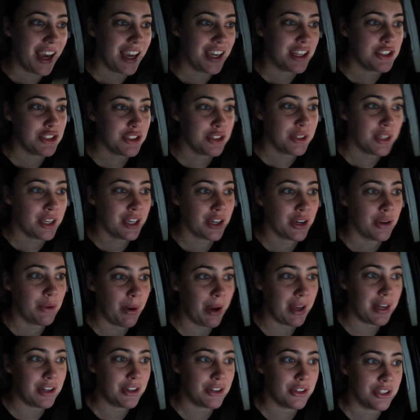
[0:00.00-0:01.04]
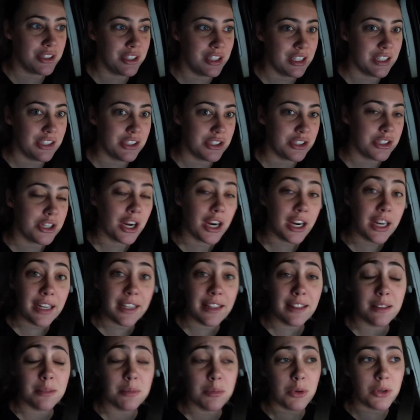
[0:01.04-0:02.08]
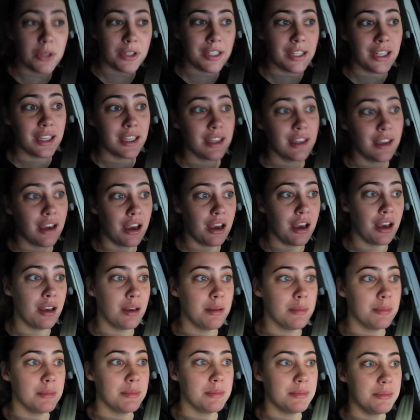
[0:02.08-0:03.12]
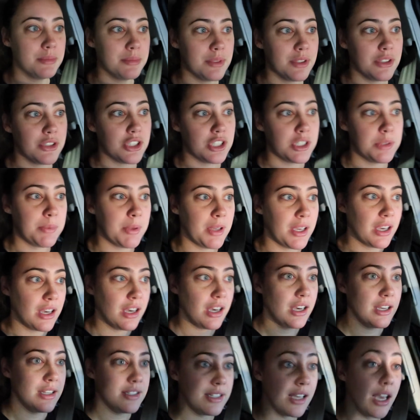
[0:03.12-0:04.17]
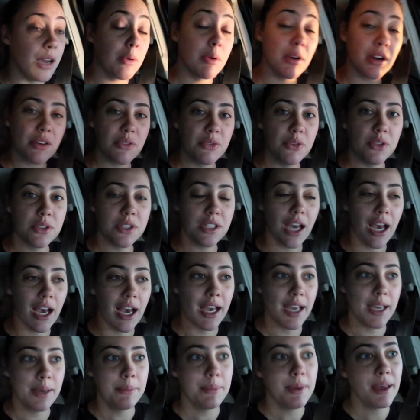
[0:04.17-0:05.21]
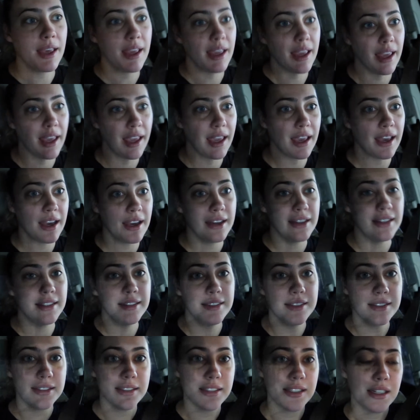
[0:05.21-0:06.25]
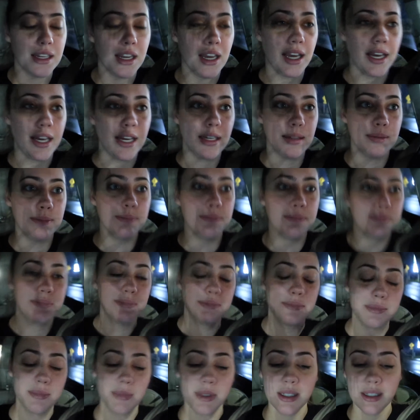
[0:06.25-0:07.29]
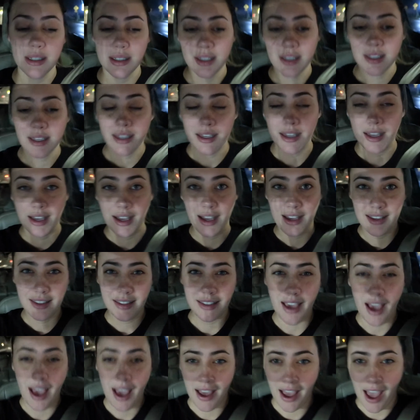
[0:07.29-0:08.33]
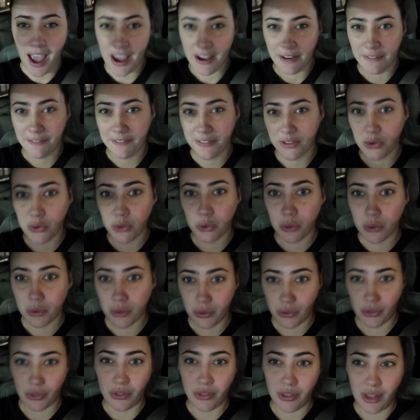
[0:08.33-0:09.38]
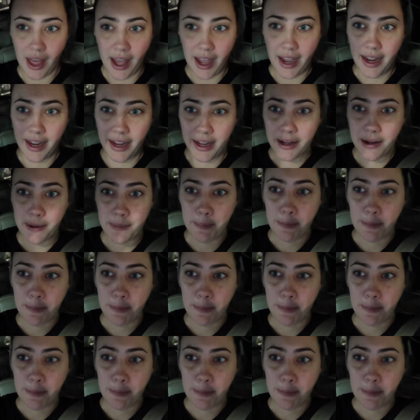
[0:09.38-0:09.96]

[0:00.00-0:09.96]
I do get quite an early start in the morning um, just because I work full time and um, yeah, I feel like